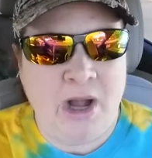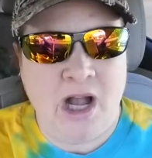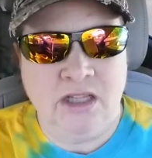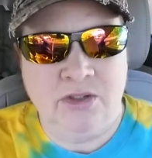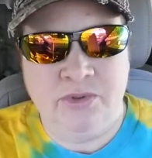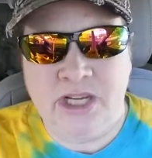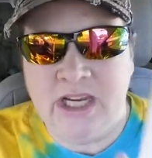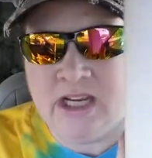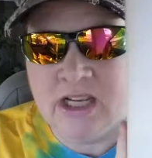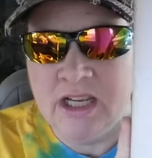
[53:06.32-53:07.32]
Paula
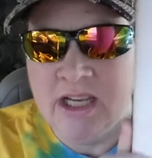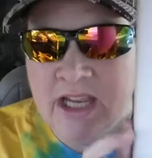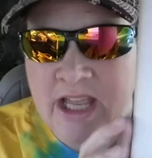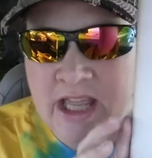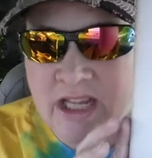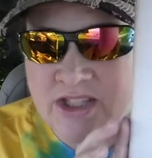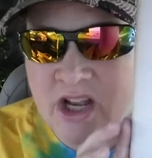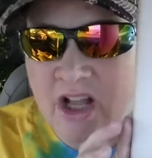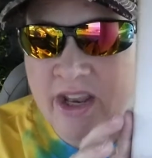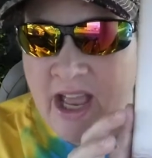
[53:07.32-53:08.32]
Reed and it's
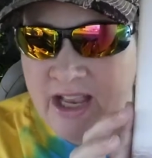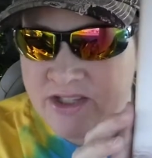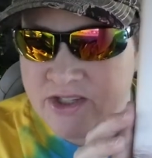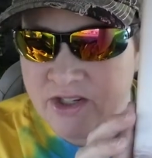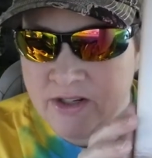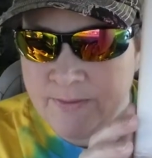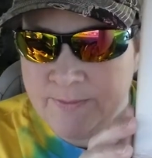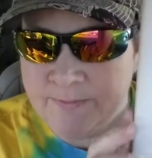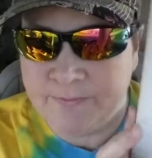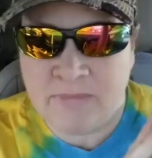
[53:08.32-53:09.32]
called Hester
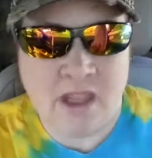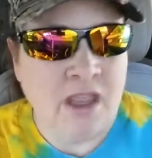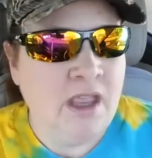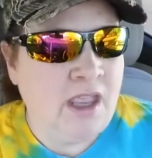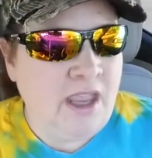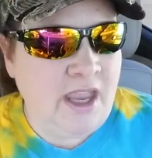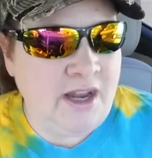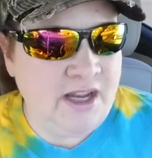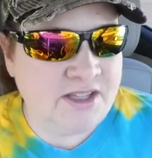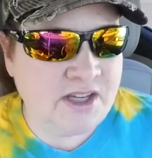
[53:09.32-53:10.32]

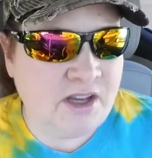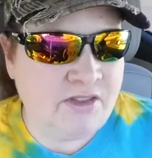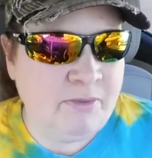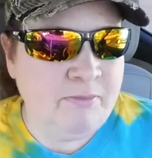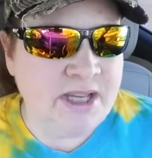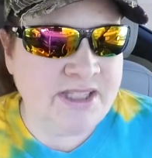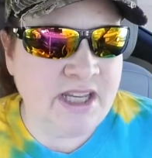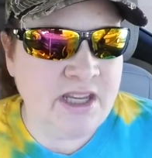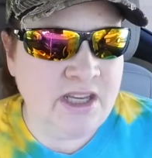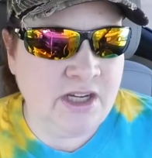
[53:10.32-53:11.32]
and it's The
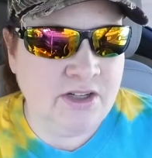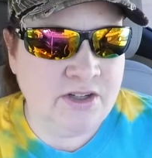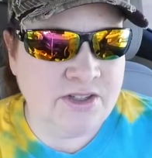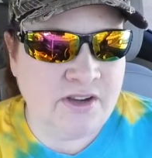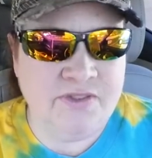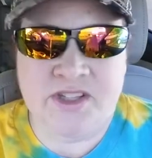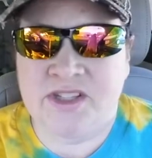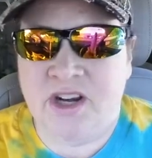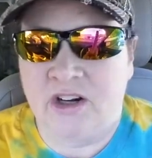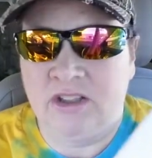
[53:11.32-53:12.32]
Missing Years of the
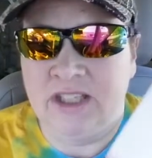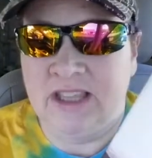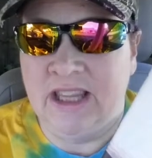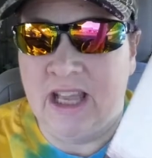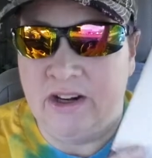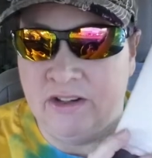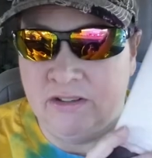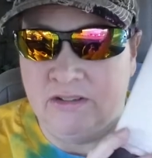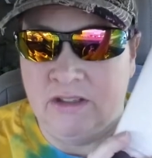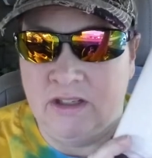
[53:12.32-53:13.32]
Scarlet Letter.
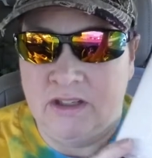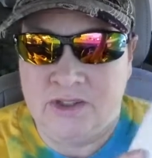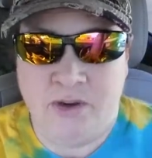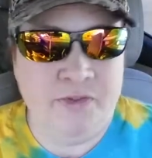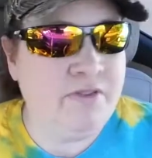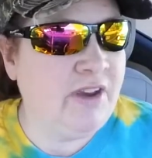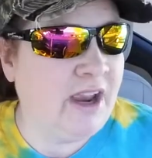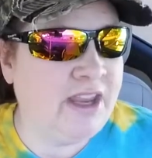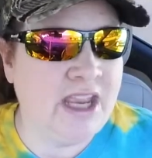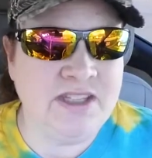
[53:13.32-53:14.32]
So if you
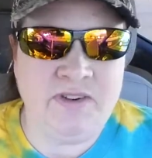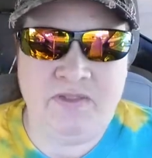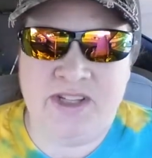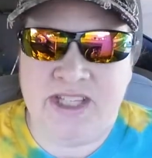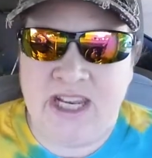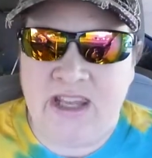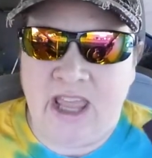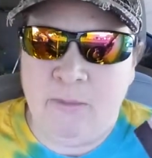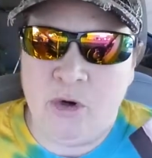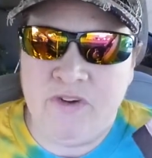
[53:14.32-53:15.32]
guys have ever seen
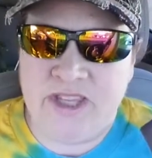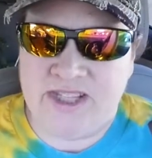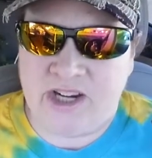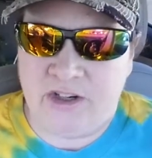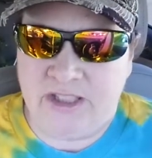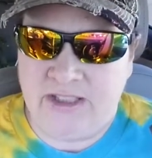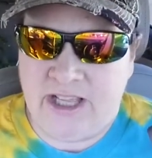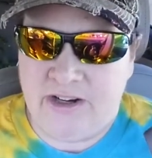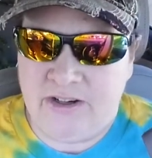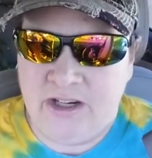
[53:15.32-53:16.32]
that movie, The Scarlet
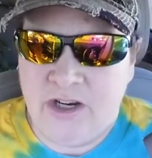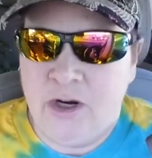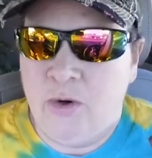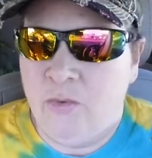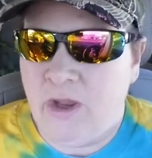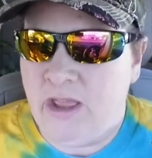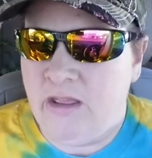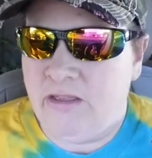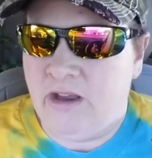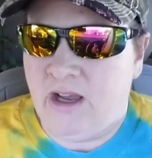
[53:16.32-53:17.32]
Letter,
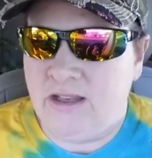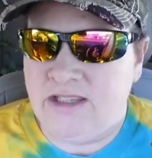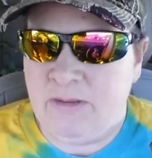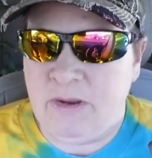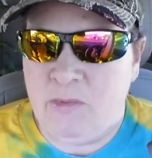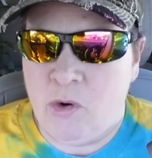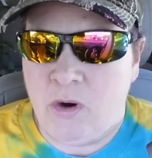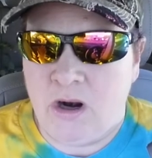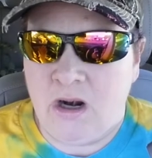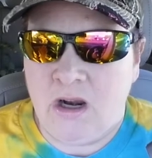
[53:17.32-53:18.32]
with uh, Demi
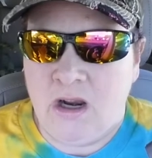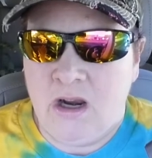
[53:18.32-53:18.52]
Moore,